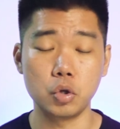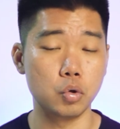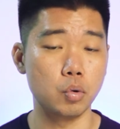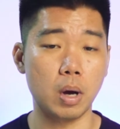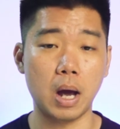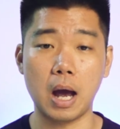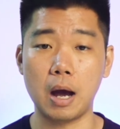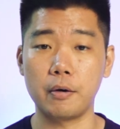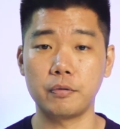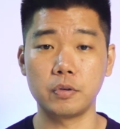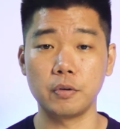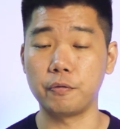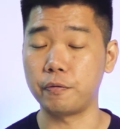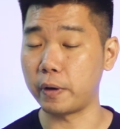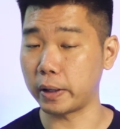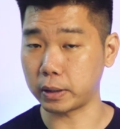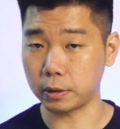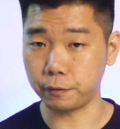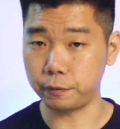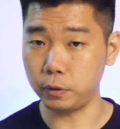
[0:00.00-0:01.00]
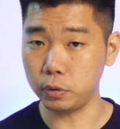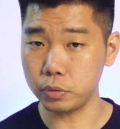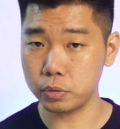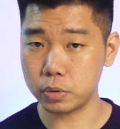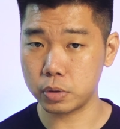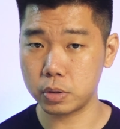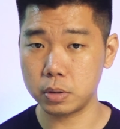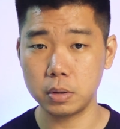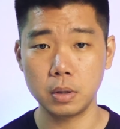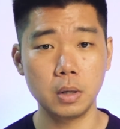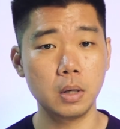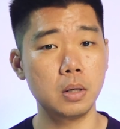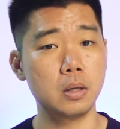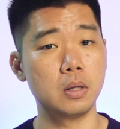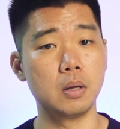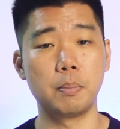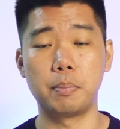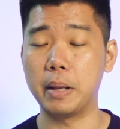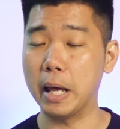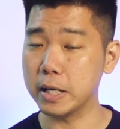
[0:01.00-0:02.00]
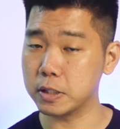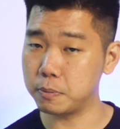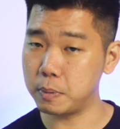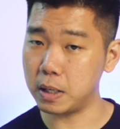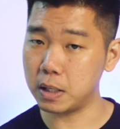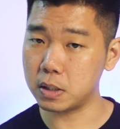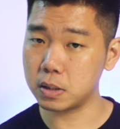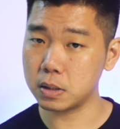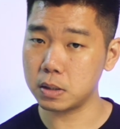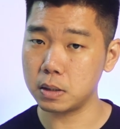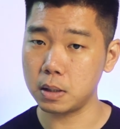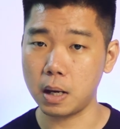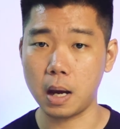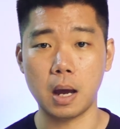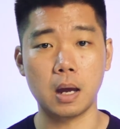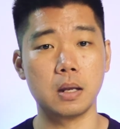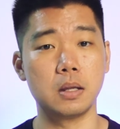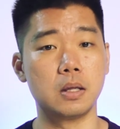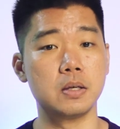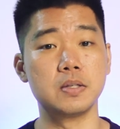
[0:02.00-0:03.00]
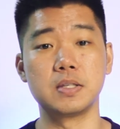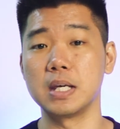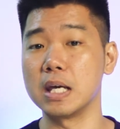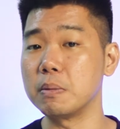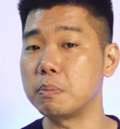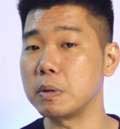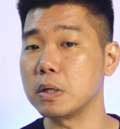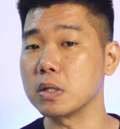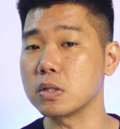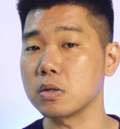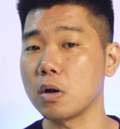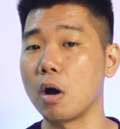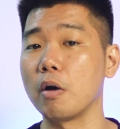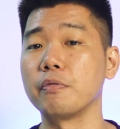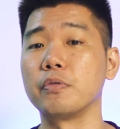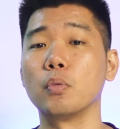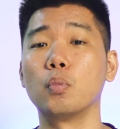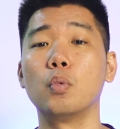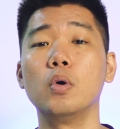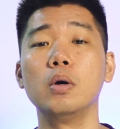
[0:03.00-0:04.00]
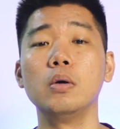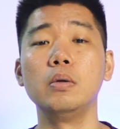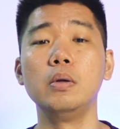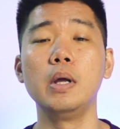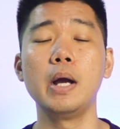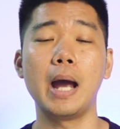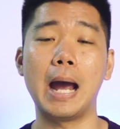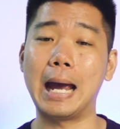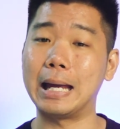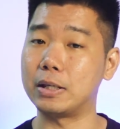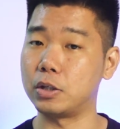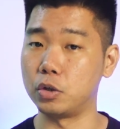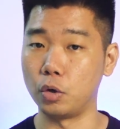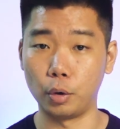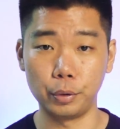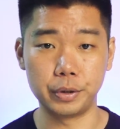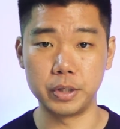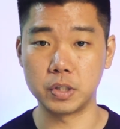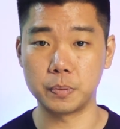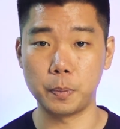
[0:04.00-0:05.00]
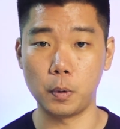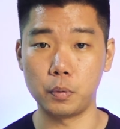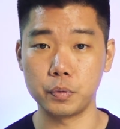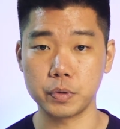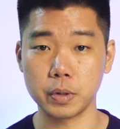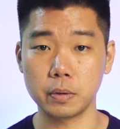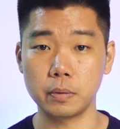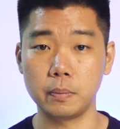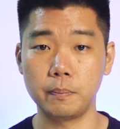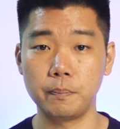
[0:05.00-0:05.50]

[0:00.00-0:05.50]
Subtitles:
You have the Flutterflows, the Plasmics, and the Zapiers of the world at your disposal.